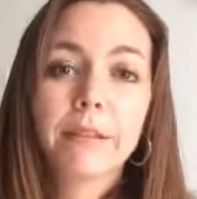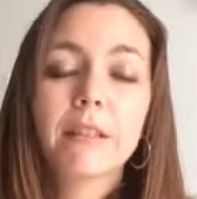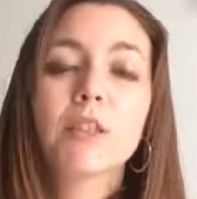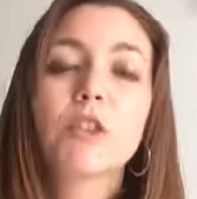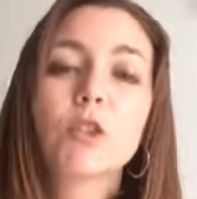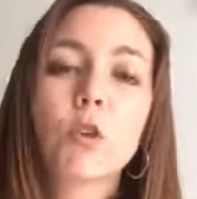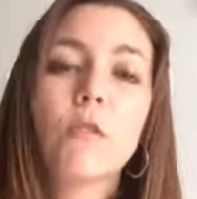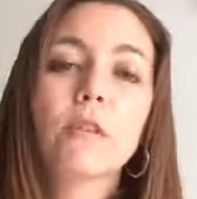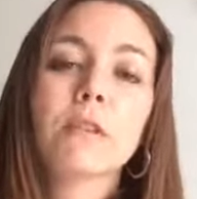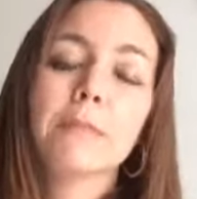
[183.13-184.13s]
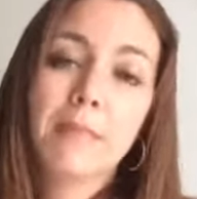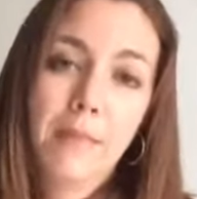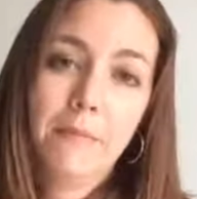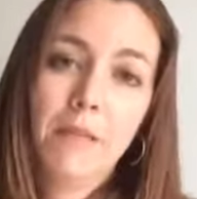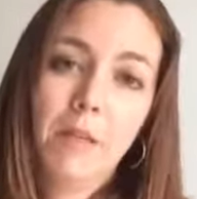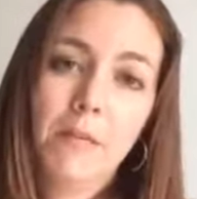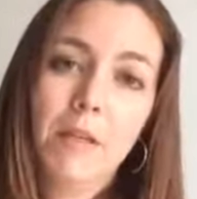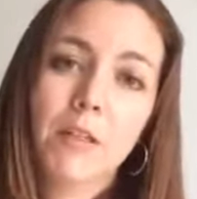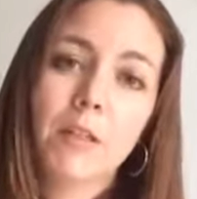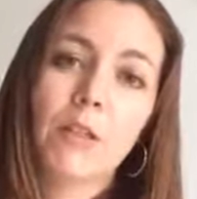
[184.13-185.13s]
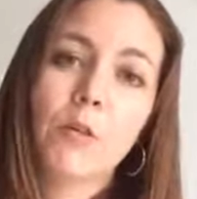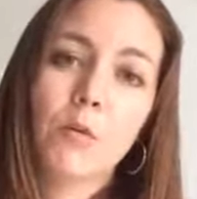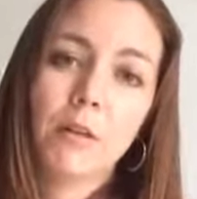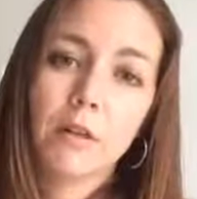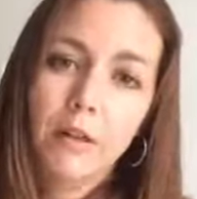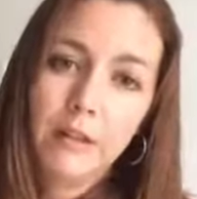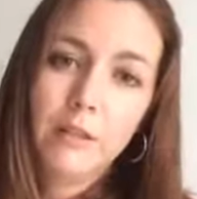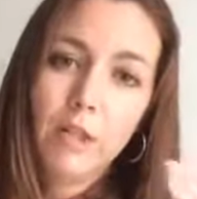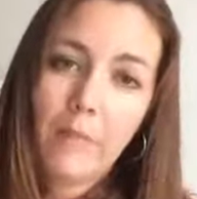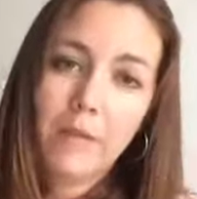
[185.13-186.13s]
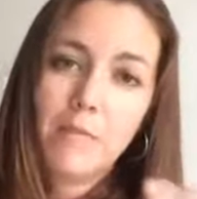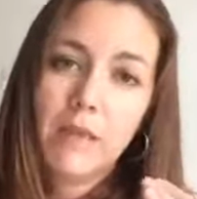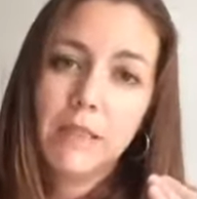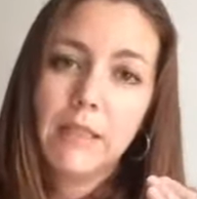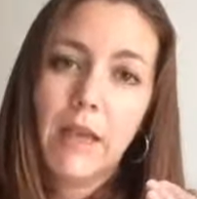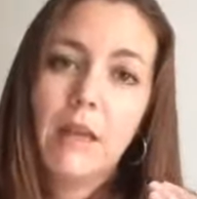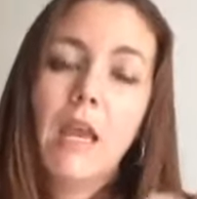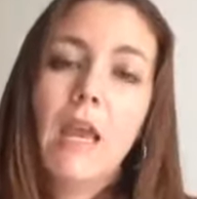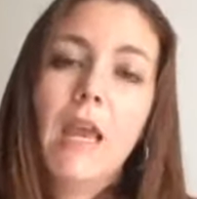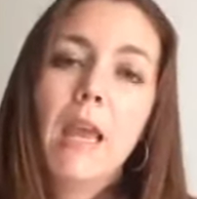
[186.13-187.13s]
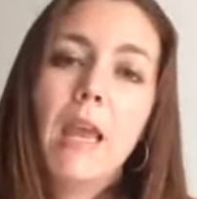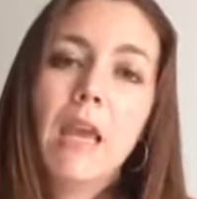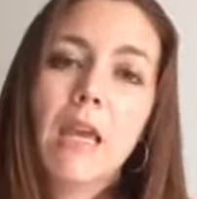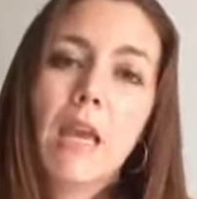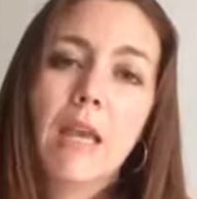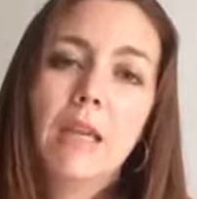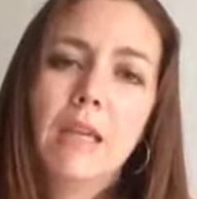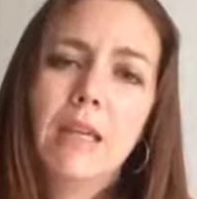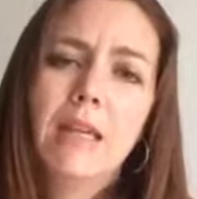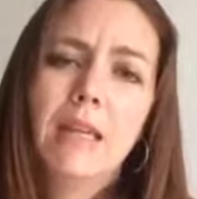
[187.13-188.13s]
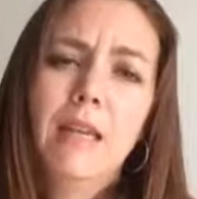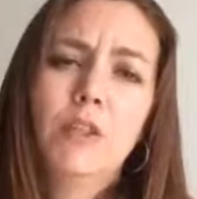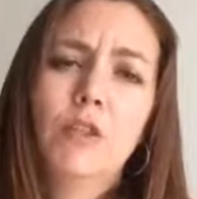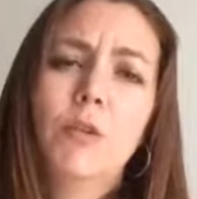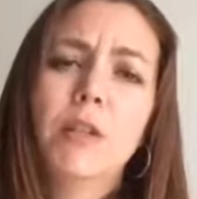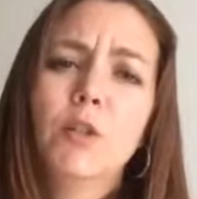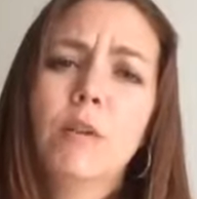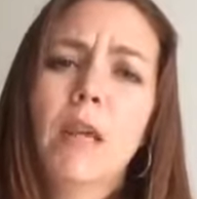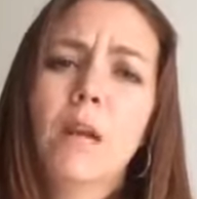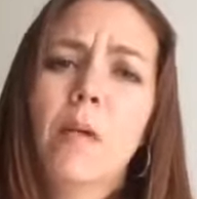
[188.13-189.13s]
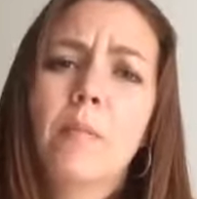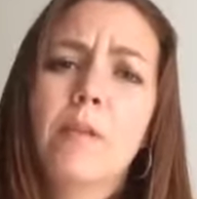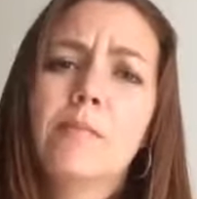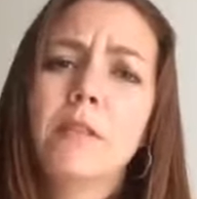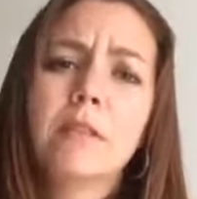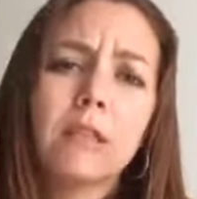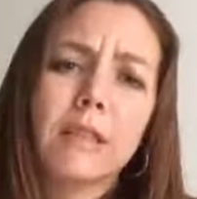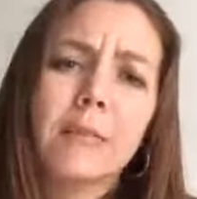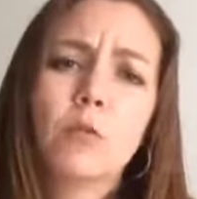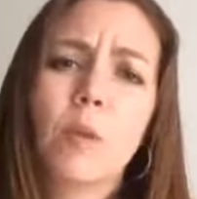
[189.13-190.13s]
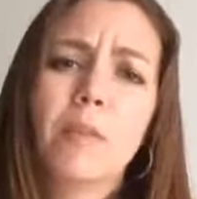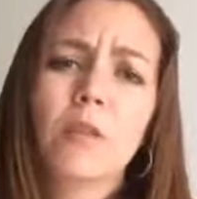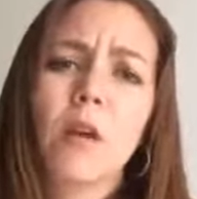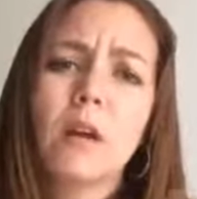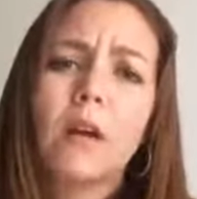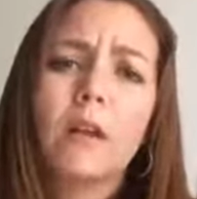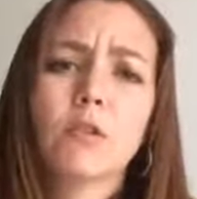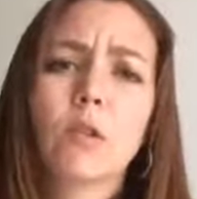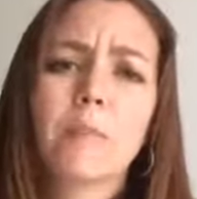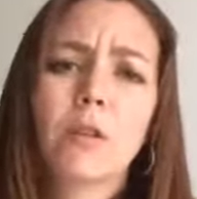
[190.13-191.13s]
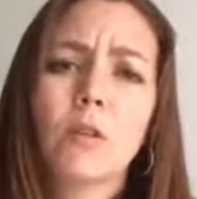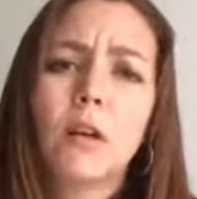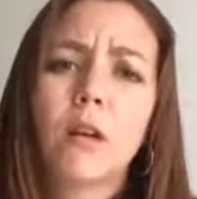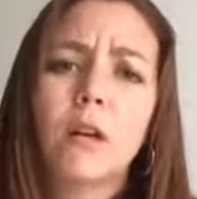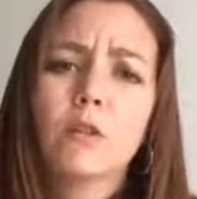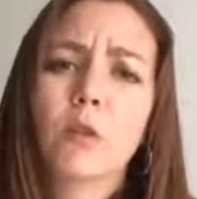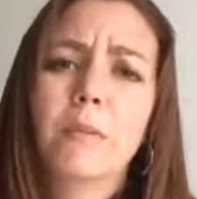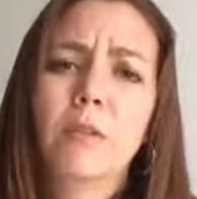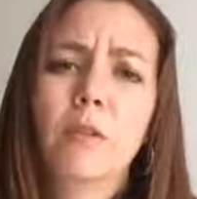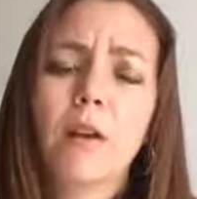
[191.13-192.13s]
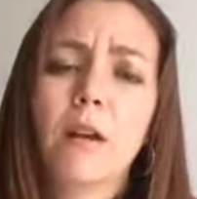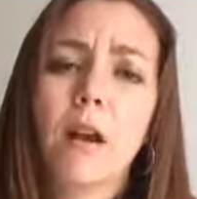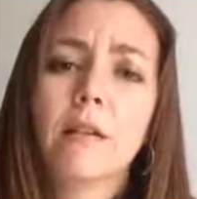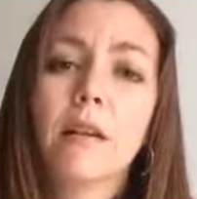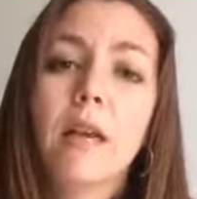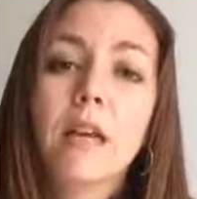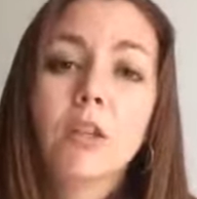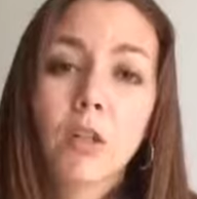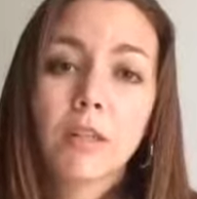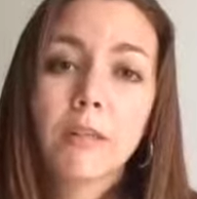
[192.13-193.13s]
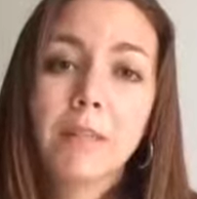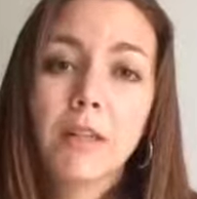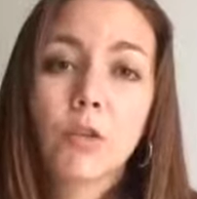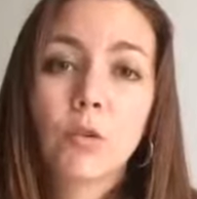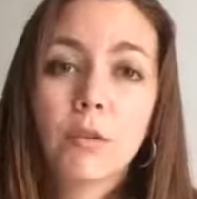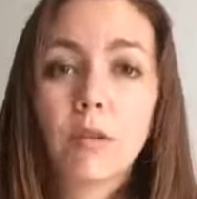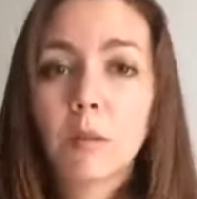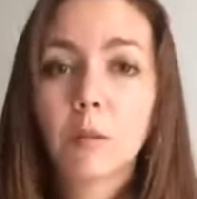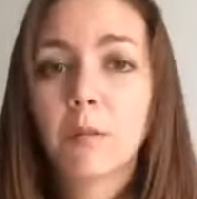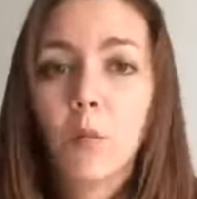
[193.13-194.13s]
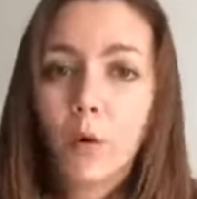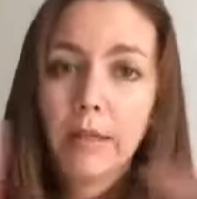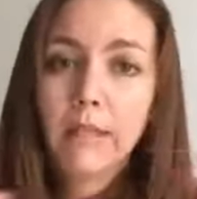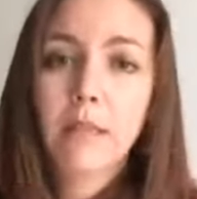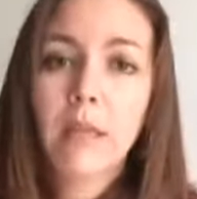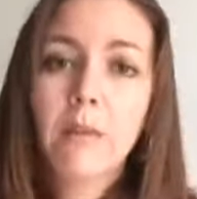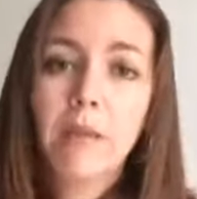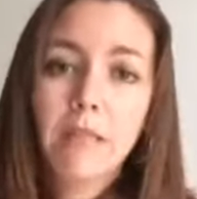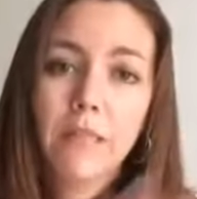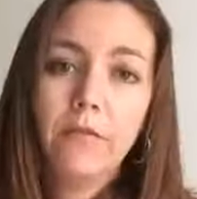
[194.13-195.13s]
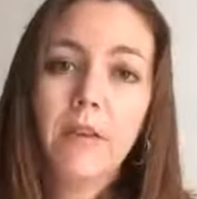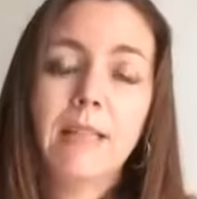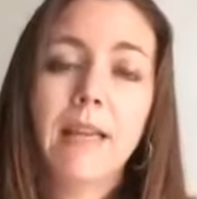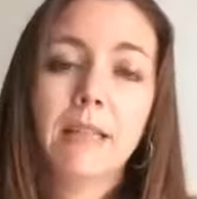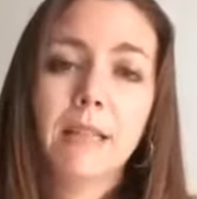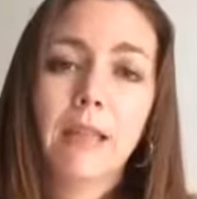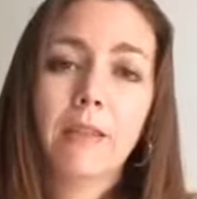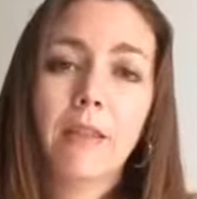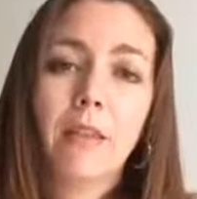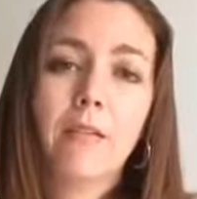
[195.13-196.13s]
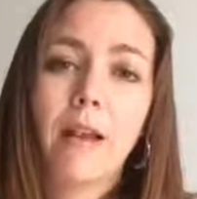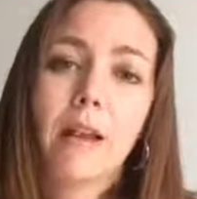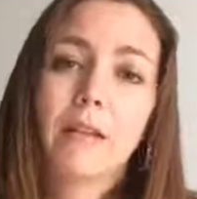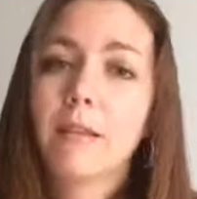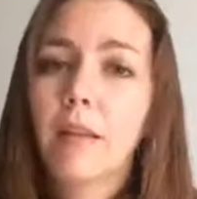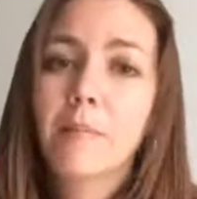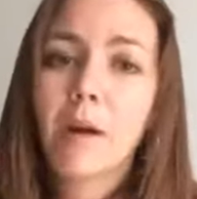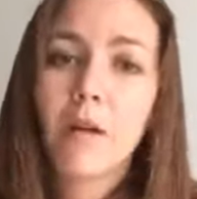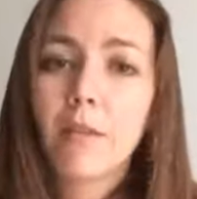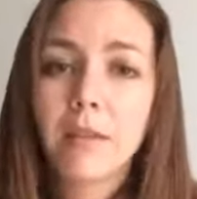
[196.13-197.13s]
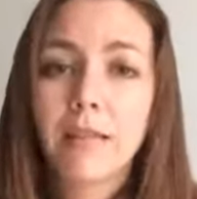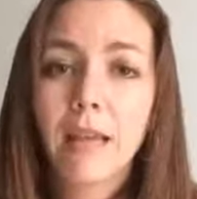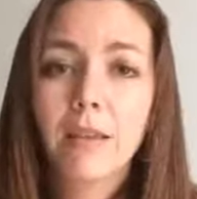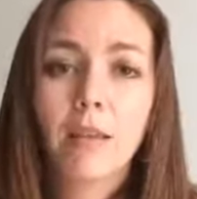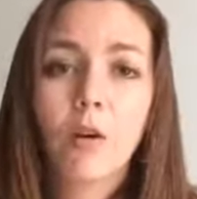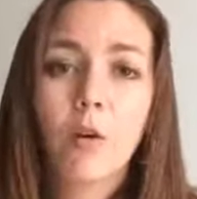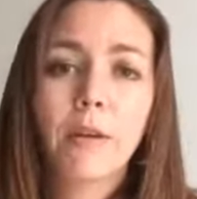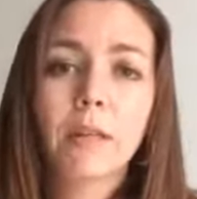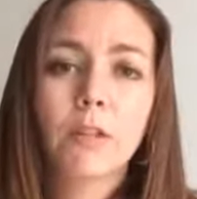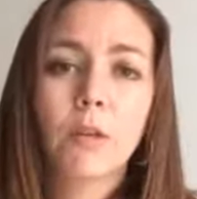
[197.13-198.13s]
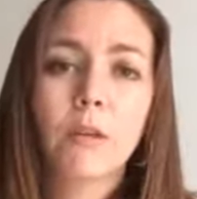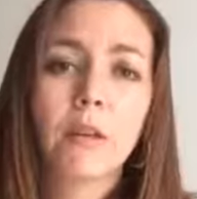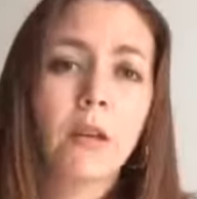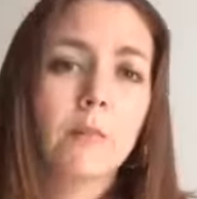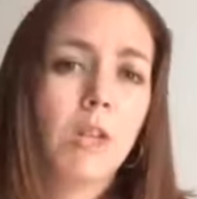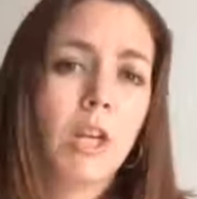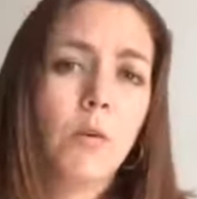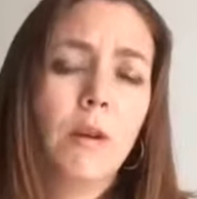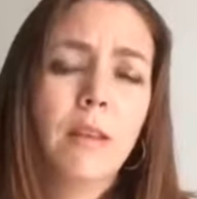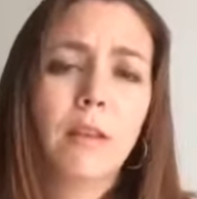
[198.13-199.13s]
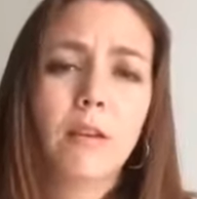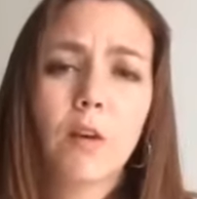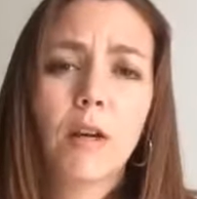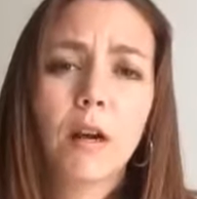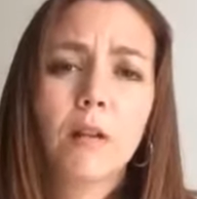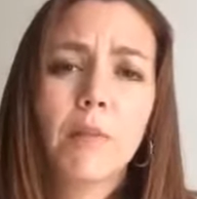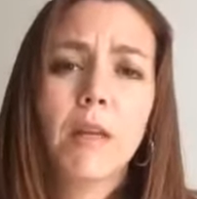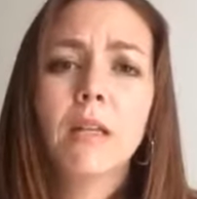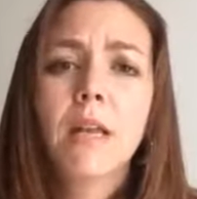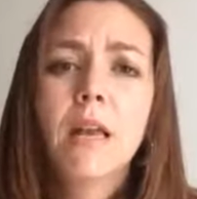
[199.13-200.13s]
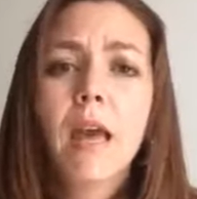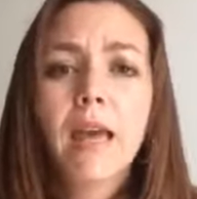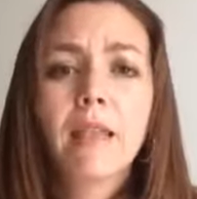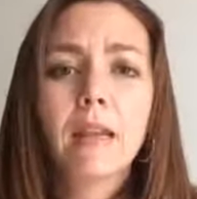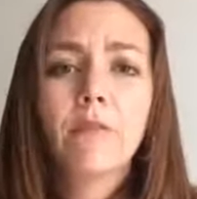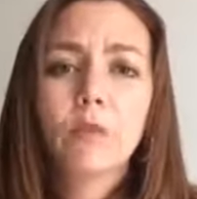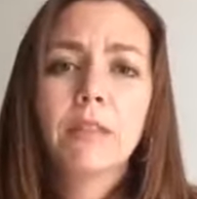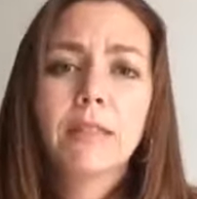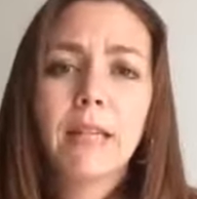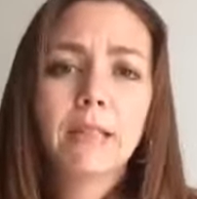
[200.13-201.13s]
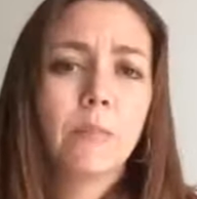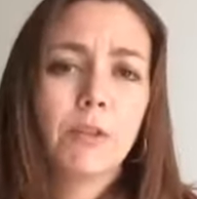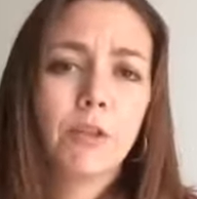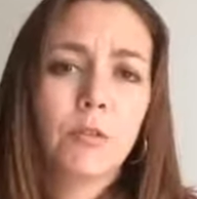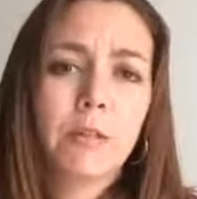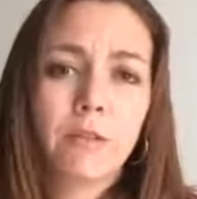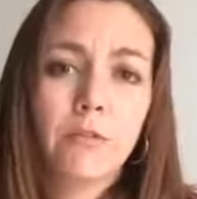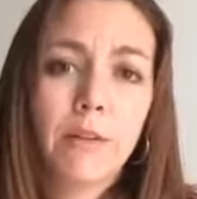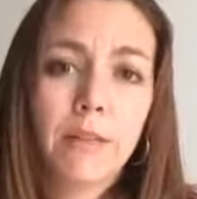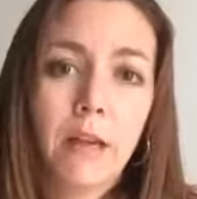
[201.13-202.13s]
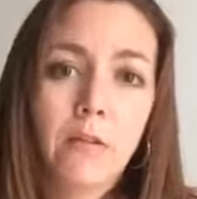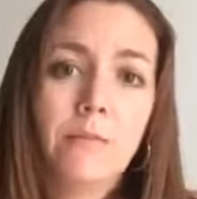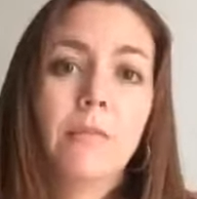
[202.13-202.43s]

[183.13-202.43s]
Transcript: Let's just go over some tips here because I know we're in the shopping mindset. And I just cringe when I hear about people that just keep swiping their credit card and swiping their credit card and swiping their credit card just to make sure that Christmas morning is like amazing, fantastic, and then they're not going to think about all the debt that they're going into, and then come January they get their credit card bill, and then everyone just has a bunch of stress and freaks out.